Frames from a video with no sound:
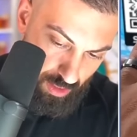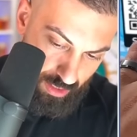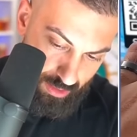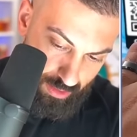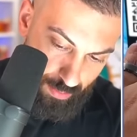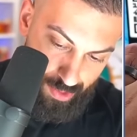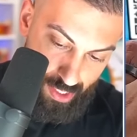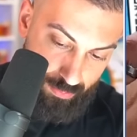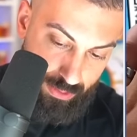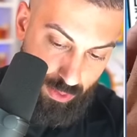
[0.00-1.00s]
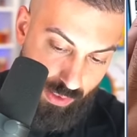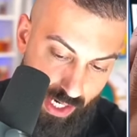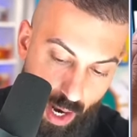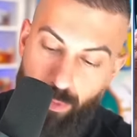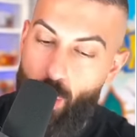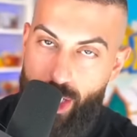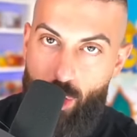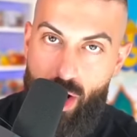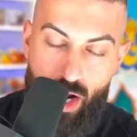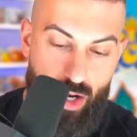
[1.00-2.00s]
Am I doing it right? I'm doing
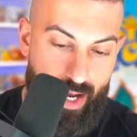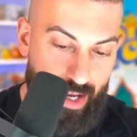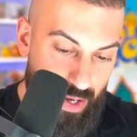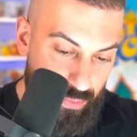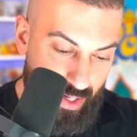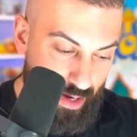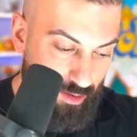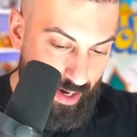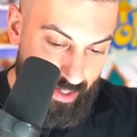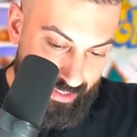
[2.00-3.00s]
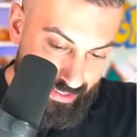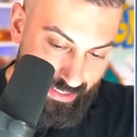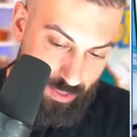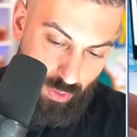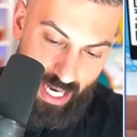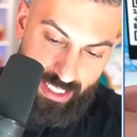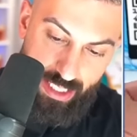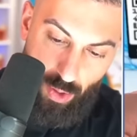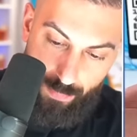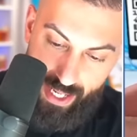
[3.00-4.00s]
it right. Okay, we got it right. So we got
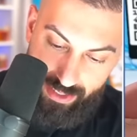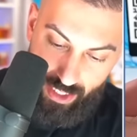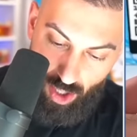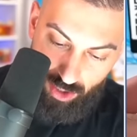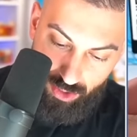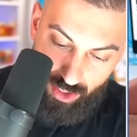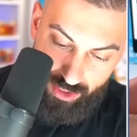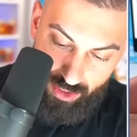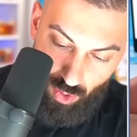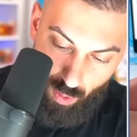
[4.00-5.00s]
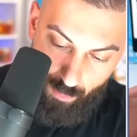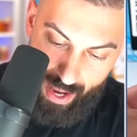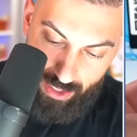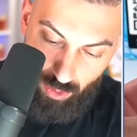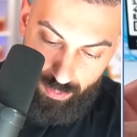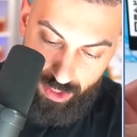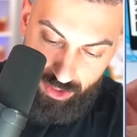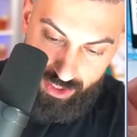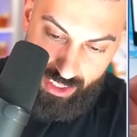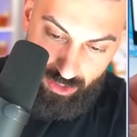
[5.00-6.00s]
another P S I card, so this is a normal back one. But you
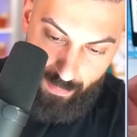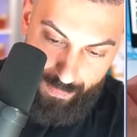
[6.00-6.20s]
could see on the